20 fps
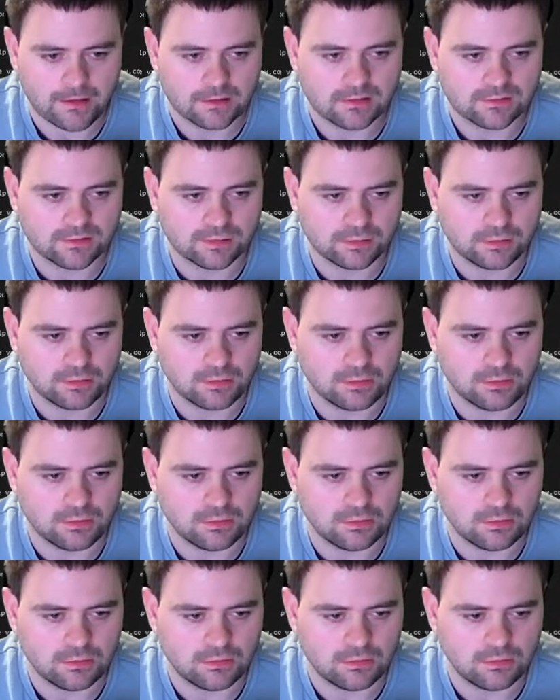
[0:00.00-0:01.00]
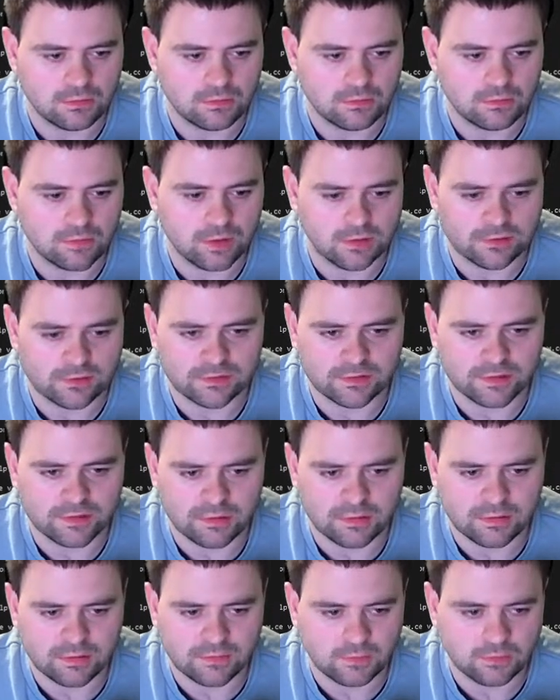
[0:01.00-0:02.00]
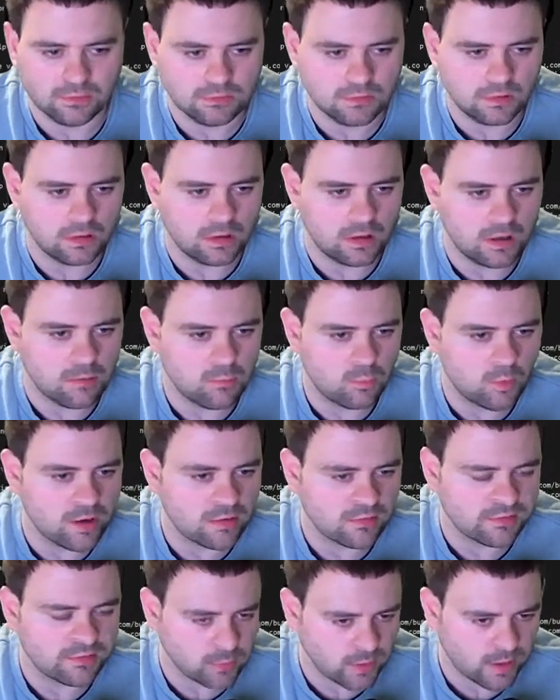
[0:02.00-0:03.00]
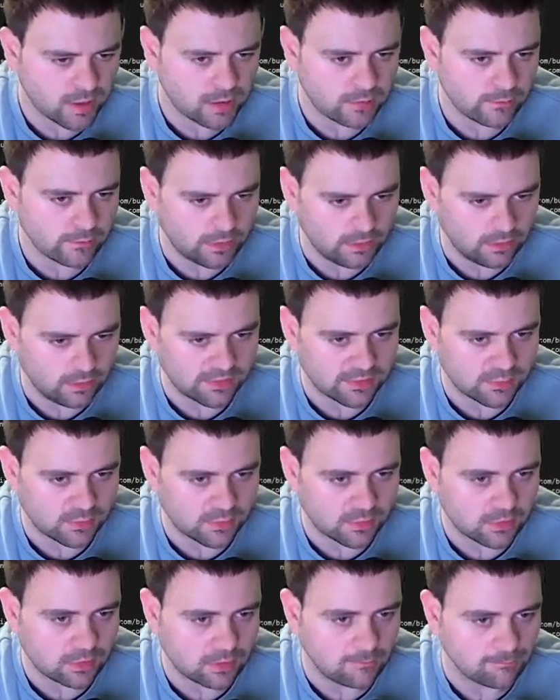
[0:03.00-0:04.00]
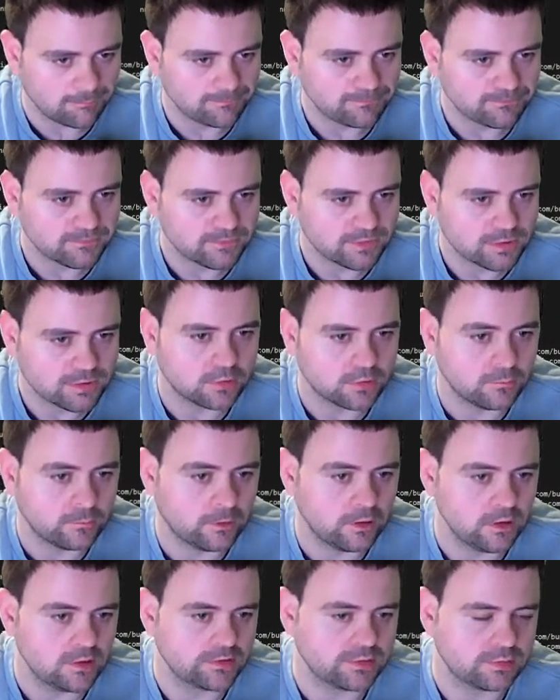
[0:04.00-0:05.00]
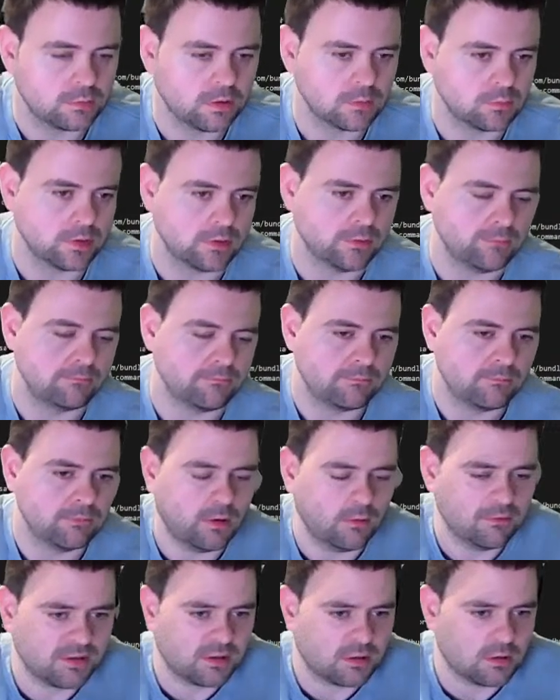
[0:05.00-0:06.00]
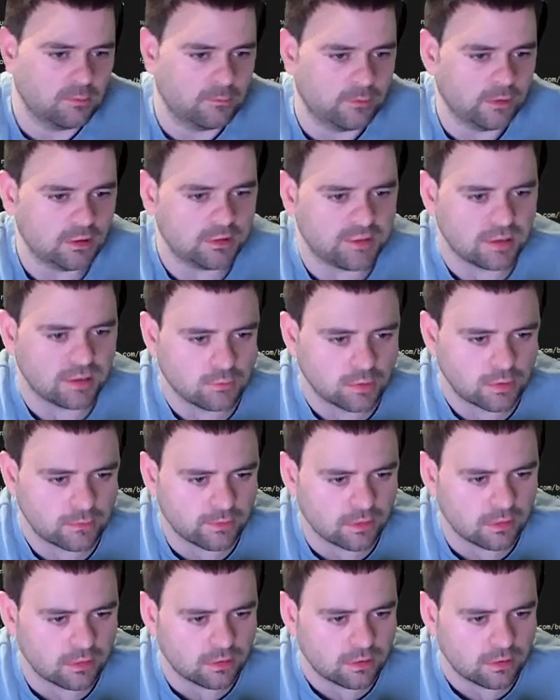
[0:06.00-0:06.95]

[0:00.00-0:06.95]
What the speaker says: So that's useful. What else do we have here? So we've got convert, when we obviously converting one of our